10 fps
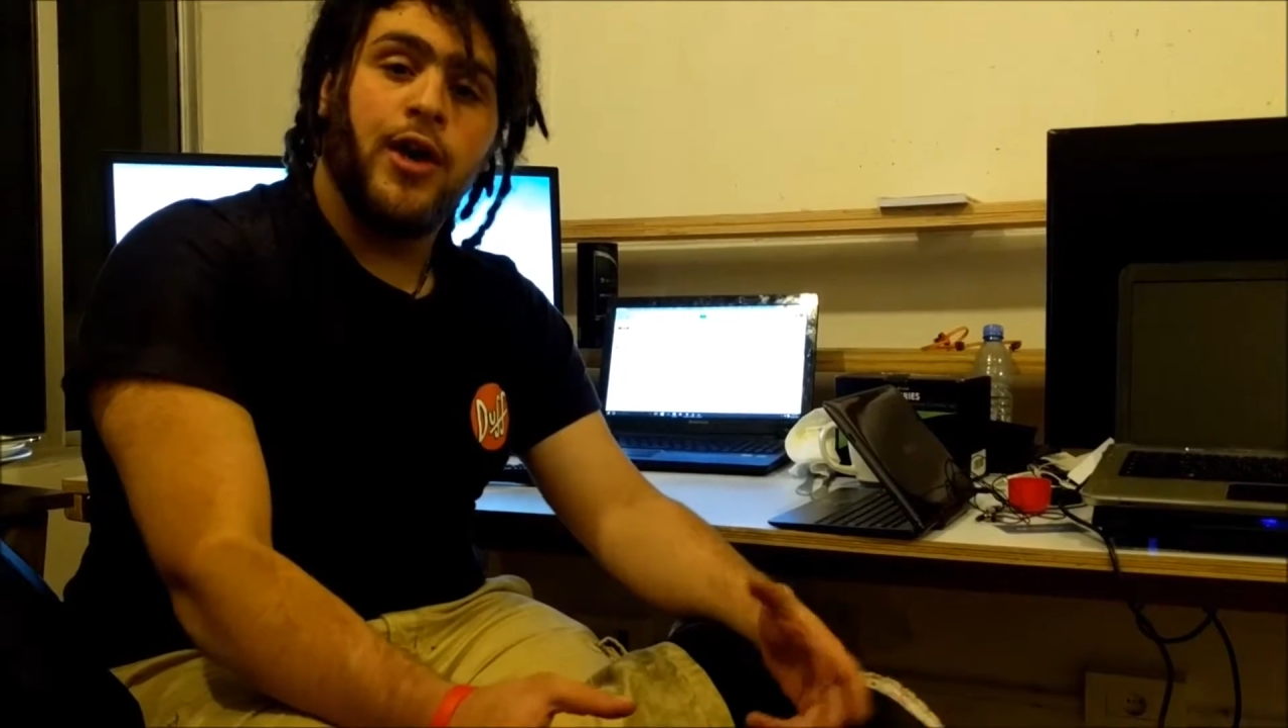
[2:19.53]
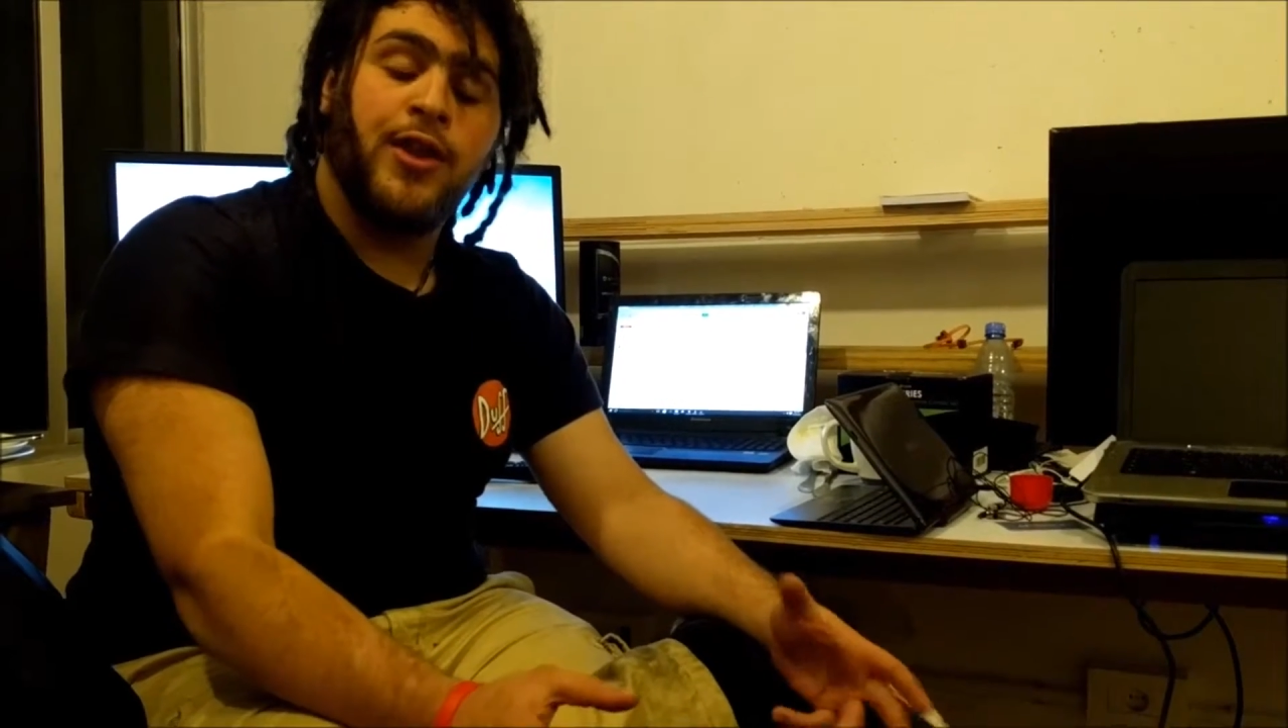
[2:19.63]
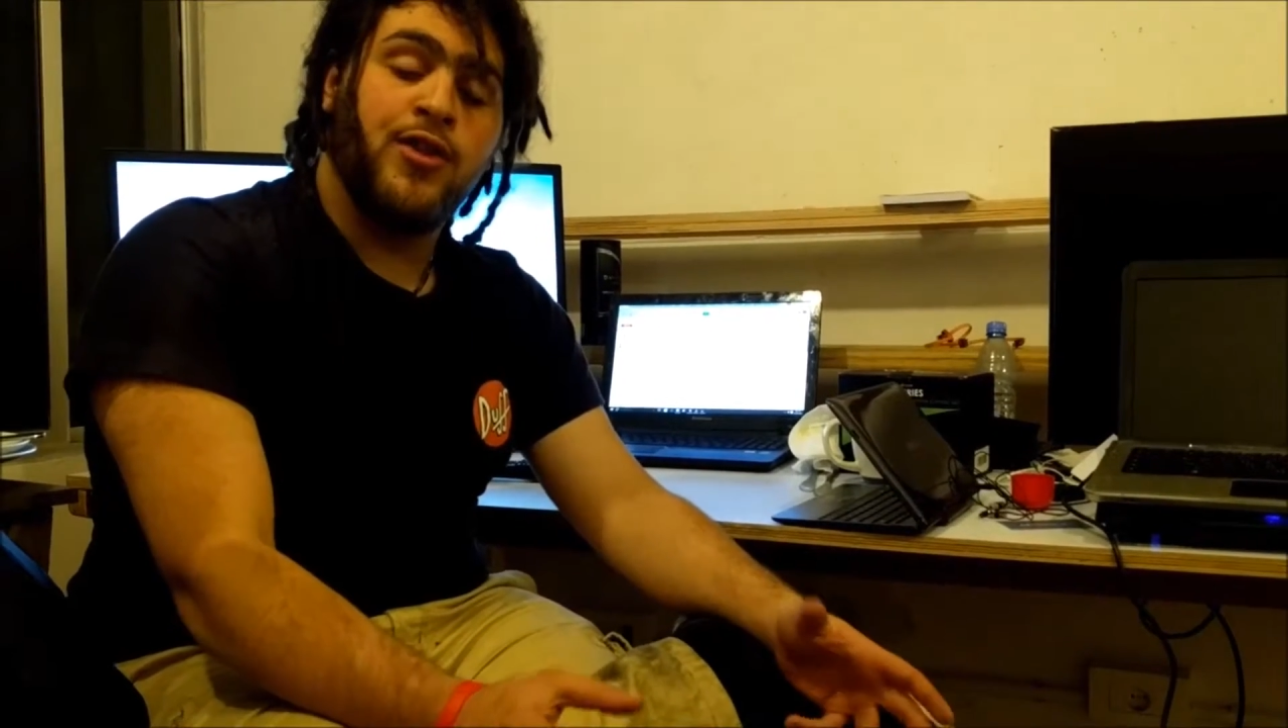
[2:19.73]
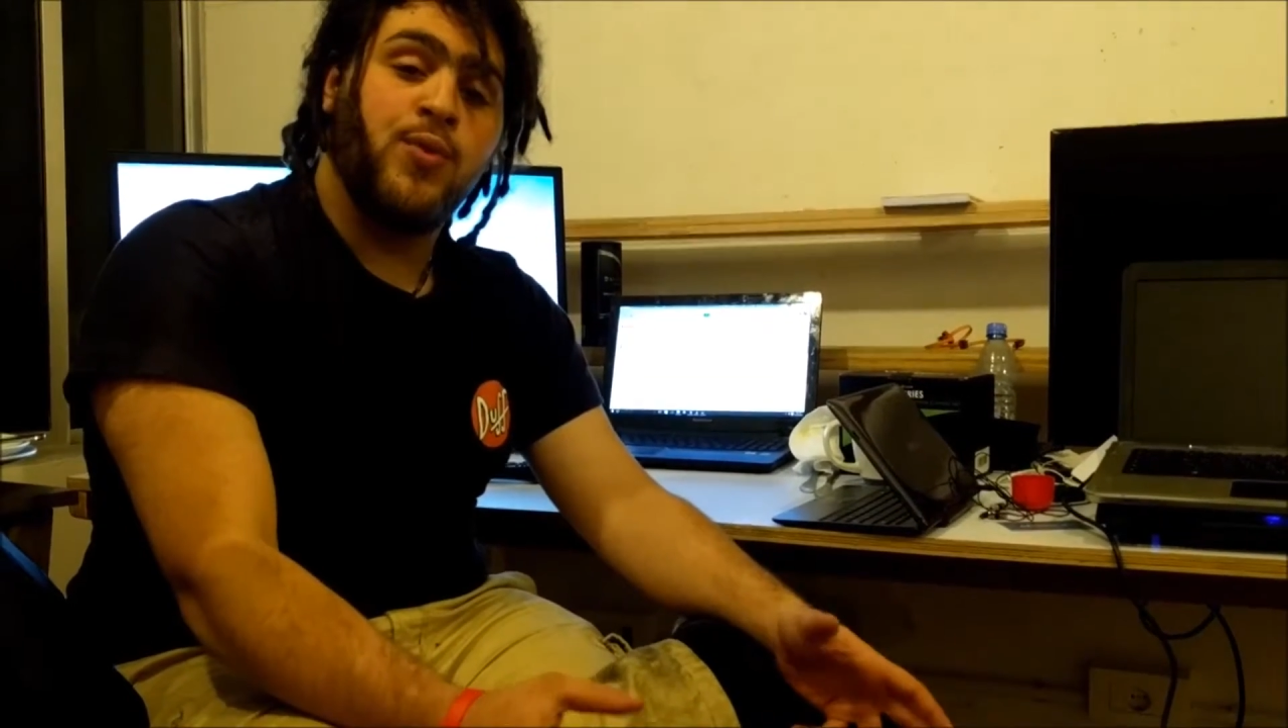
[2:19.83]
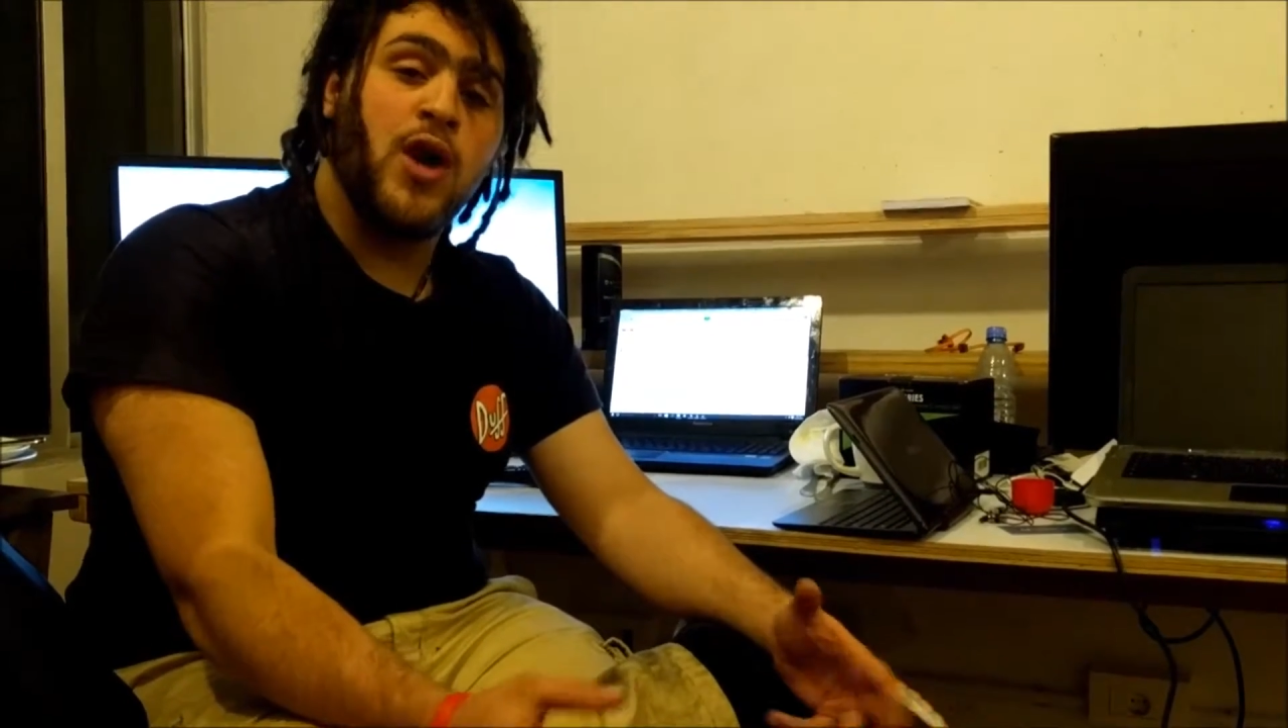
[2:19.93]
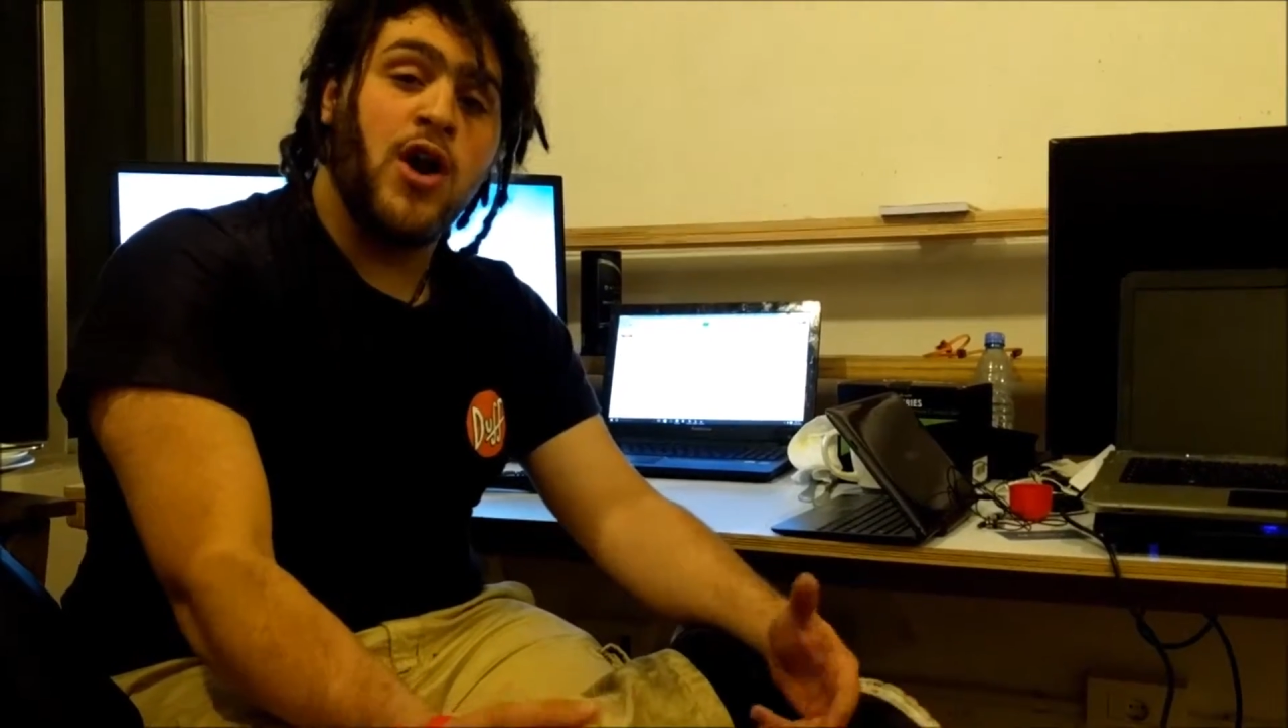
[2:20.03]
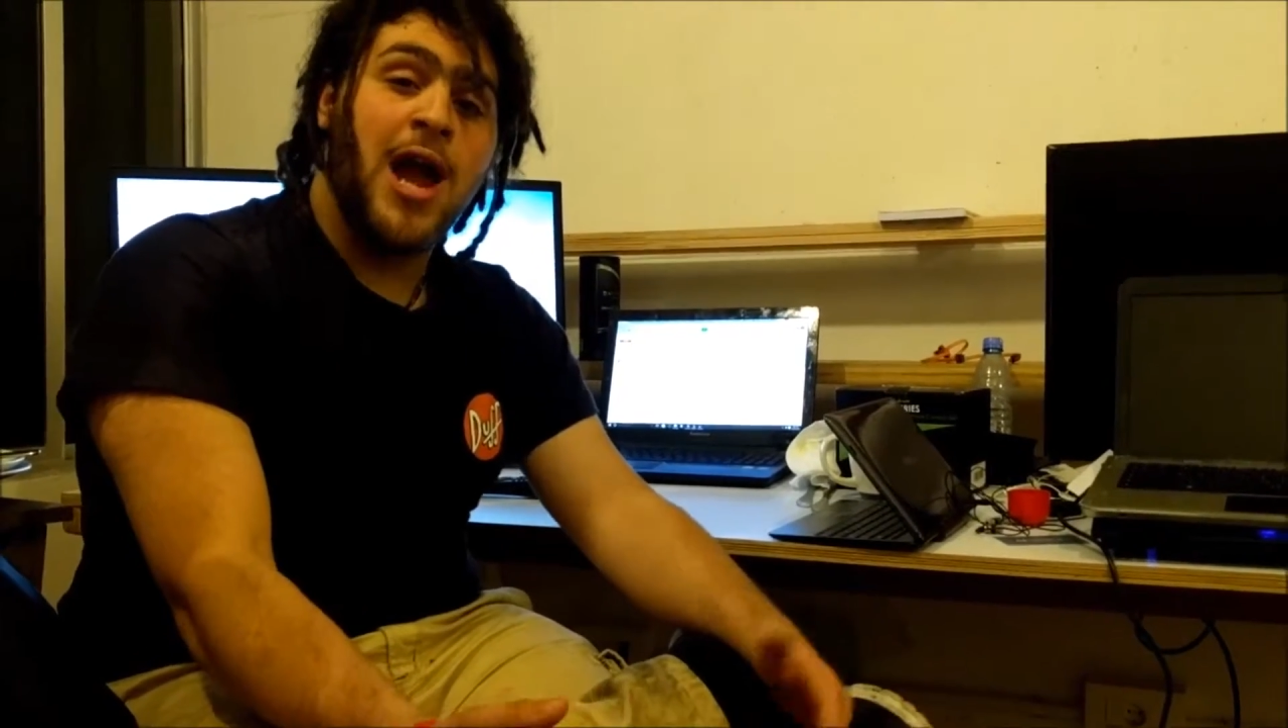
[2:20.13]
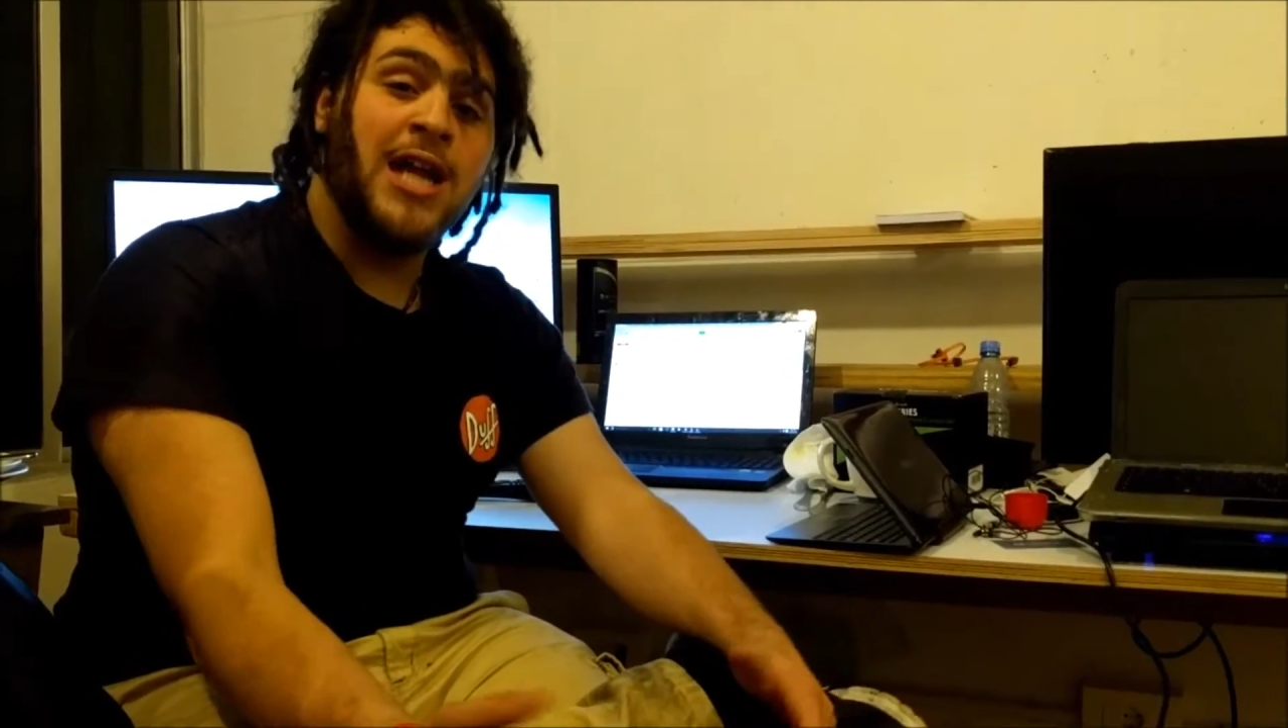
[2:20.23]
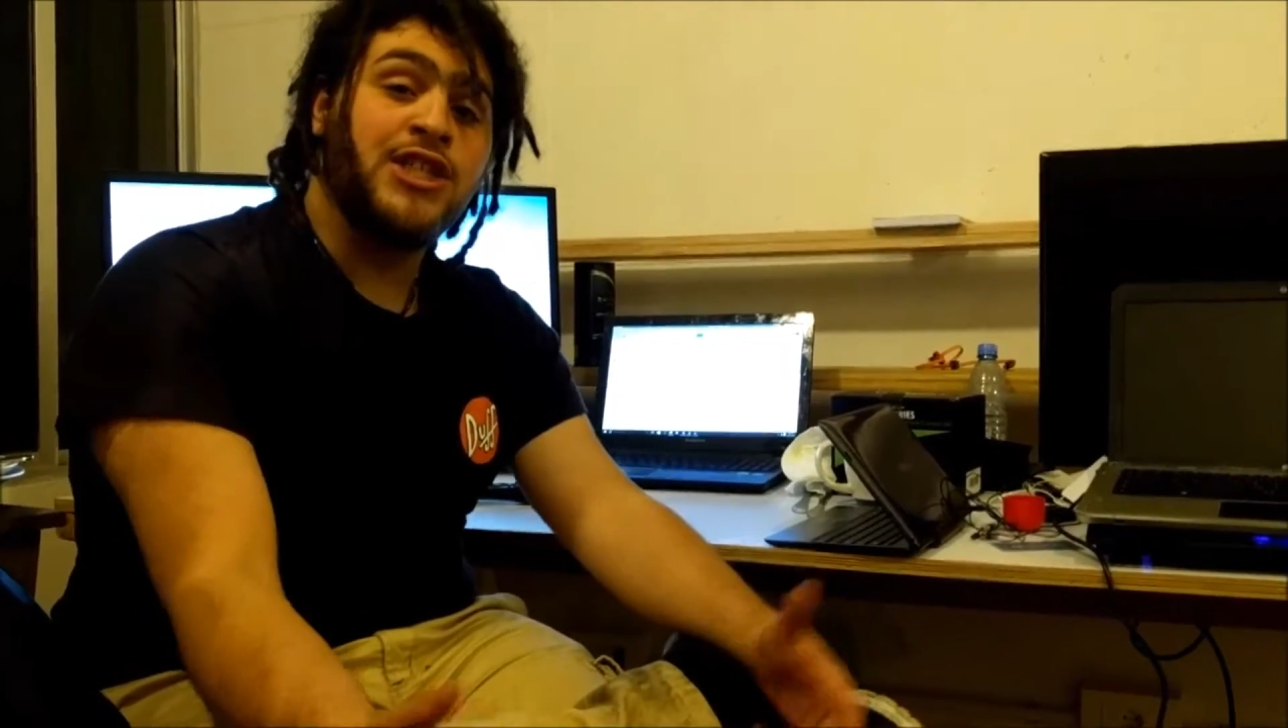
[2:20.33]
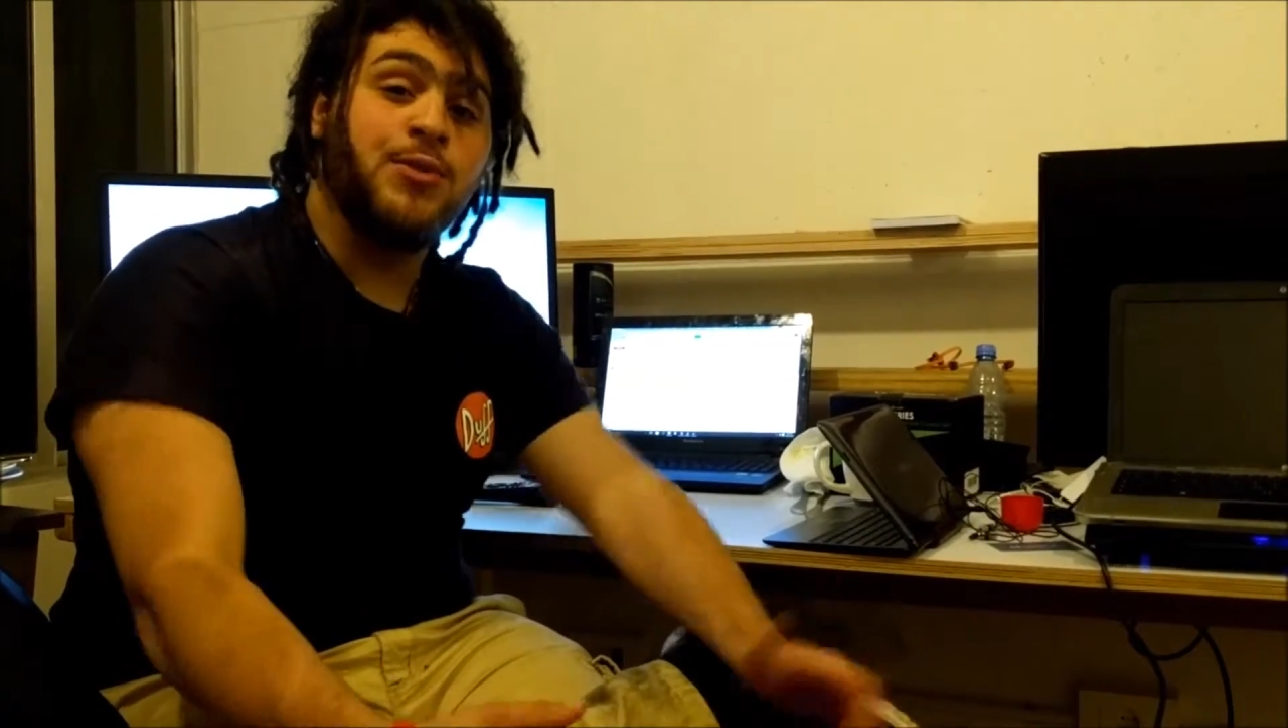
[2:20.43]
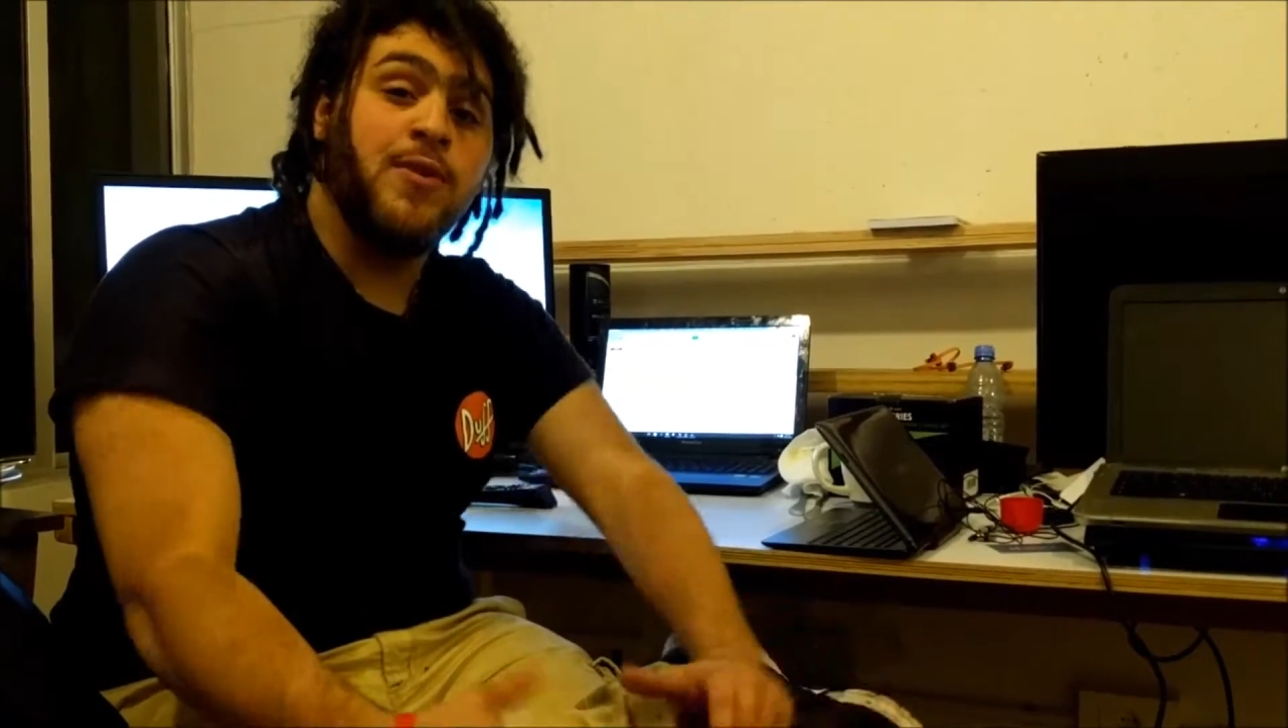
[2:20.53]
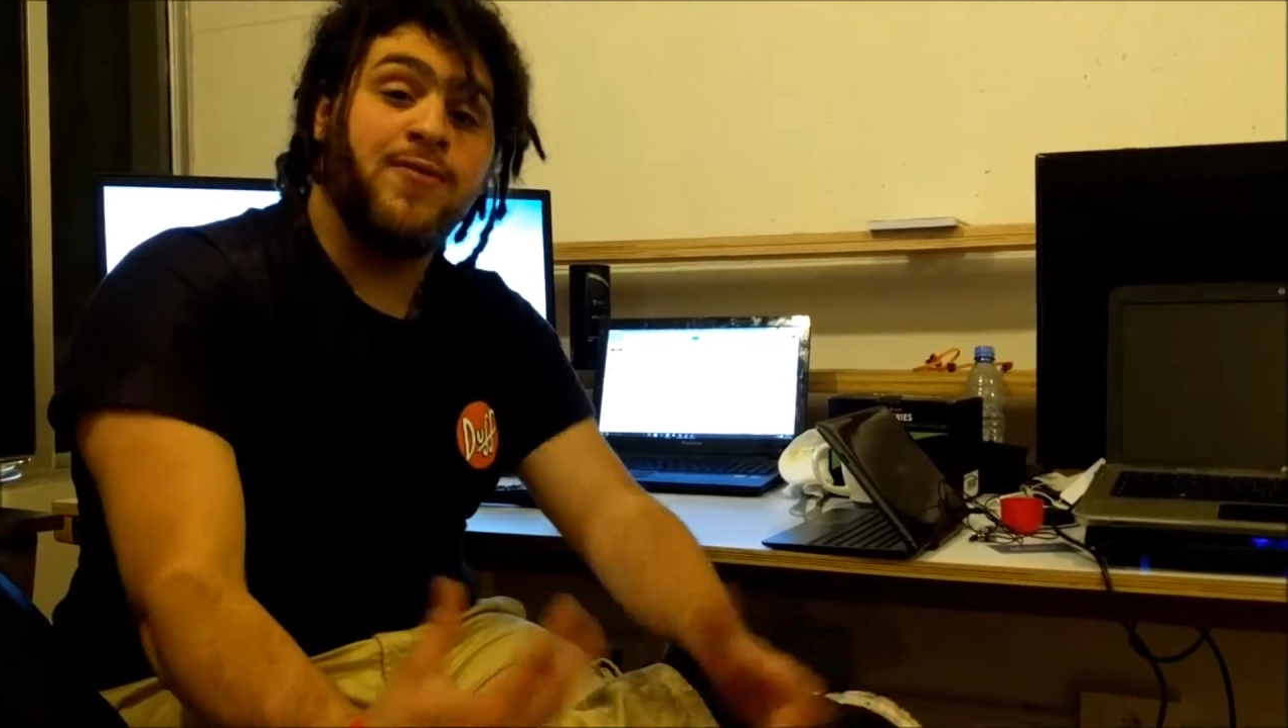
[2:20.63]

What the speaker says: that we are actually